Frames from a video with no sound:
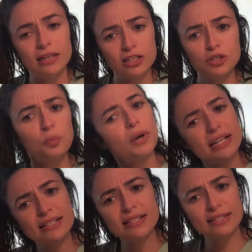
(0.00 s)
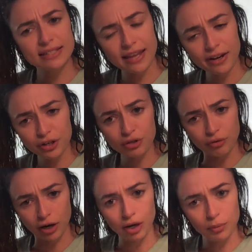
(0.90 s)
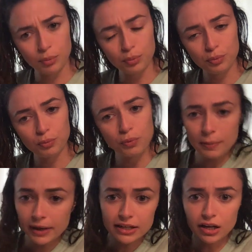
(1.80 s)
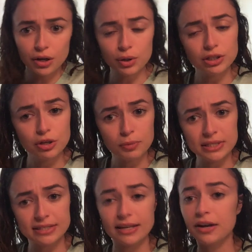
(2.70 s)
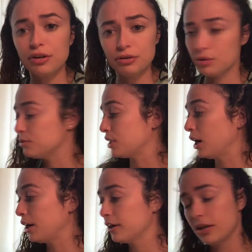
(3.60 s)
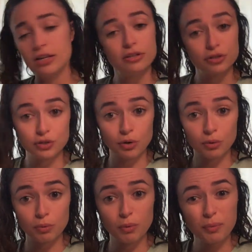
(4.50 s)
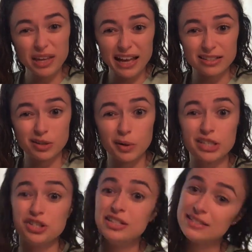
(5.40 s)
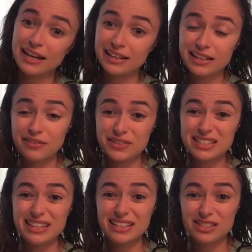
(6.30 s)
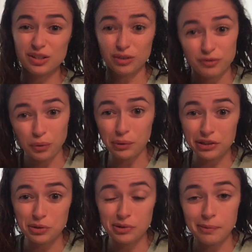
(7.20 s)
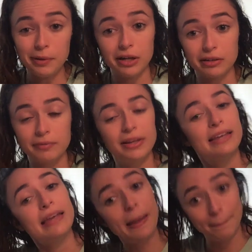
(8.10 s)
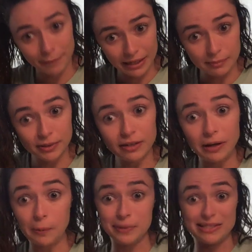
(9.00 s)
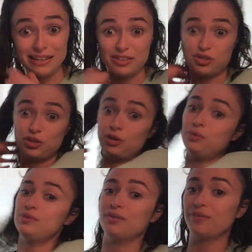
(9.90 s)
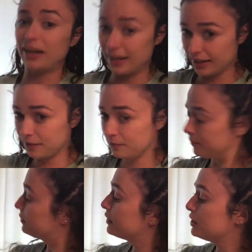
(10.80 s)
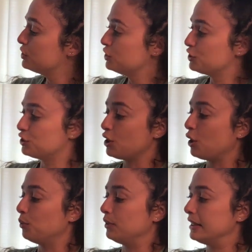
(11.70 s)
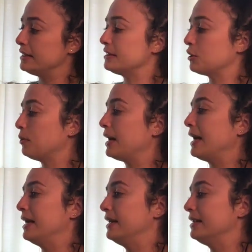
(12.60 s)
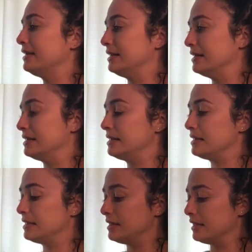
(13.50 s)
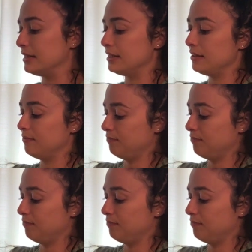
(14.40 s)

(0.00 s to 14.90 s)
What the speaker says: is, what is a scarecrow? We might not all know what scarecrows are. So when we ask questions, that can give us things to look forward to in the book. And maybe it'll help us answer those, all right? So let's go ahead and see.